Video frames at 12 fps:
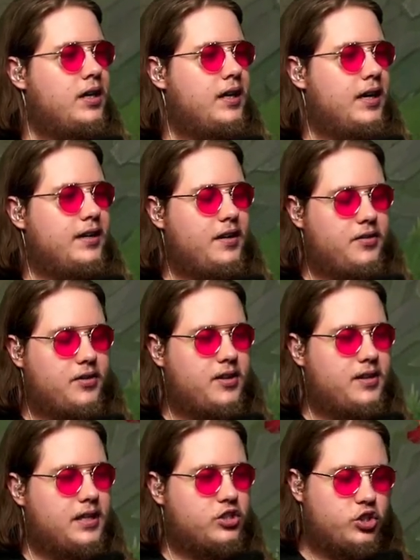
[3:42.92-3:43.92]
Another thing
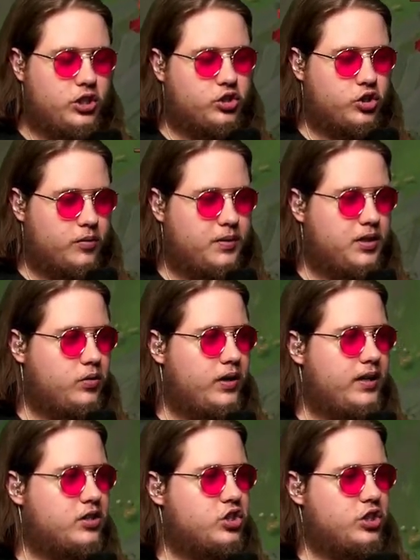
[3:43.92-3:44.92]
that she should be doing
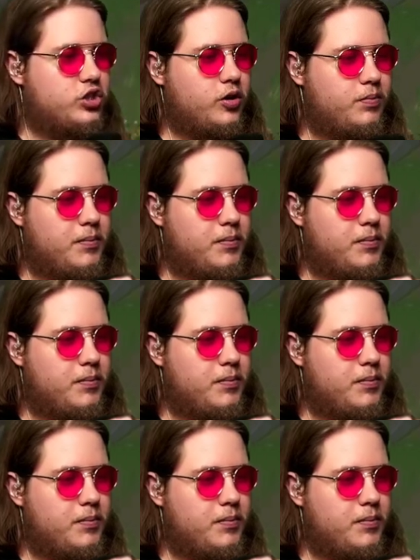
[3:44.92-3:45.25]
is she should be